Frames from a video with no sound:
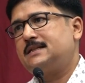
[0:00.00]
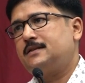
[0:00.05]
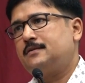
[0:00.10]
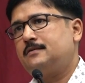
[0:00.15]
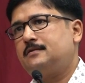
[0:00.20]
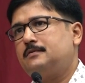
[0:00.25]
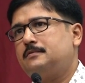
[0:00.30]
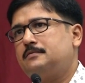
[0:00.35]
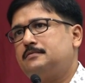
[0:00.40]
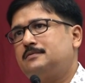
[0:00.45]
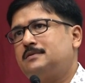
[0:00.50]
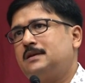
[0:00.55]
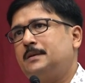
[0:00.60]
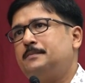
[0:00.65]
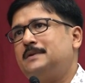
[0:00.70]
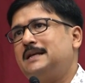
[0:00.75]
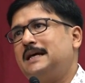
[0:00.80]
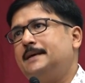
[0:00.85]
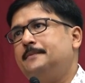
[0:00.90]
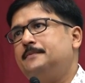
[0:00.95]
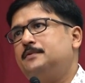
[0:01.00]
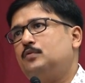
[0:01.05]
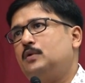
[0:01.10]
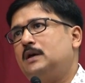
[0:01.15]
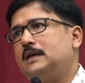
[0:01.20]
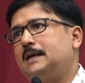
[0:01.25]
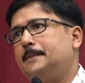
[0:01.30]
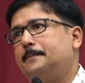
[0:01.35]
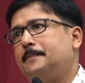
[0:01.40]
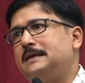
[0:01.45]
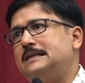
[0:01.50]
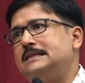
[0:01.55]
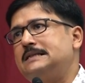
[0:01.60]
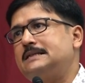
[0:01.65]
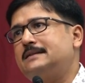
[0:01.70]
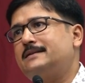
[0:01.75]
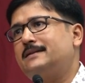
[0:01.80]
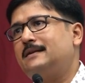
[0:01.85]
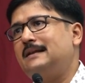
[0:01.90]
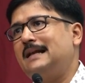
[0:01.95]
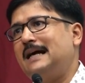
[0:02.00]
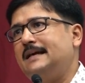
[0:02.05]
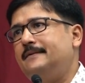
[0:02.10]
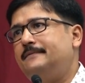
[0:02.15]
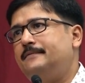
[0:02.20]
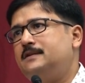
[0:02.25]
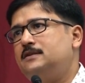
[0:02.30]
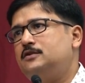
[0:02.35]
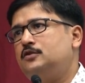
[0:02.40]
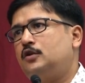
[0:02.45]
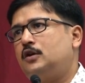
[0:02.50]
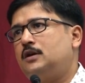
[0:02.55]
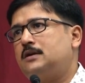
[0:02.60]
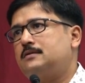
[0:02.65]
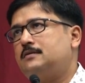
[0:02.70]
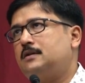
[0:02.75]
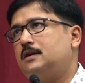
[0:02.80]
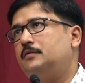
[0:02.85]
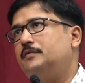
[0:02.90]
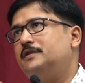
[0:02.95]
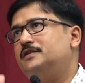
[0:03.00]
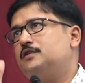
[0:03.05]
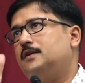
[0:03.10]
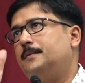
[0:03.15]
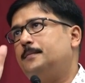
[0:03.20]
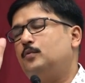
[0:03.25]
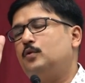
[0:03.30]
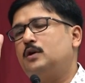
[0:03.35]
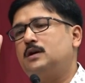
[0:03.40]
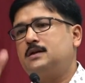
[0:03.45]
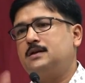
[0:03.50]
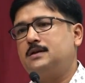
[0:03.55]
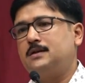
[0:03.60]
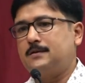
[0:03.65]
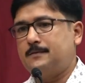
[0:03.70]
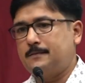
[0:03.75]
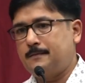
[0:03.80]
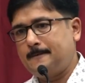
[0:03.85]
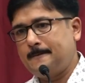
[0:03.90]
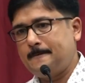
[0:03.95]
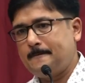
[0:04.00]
You know, sometimes what happens, the life is not always upward curve.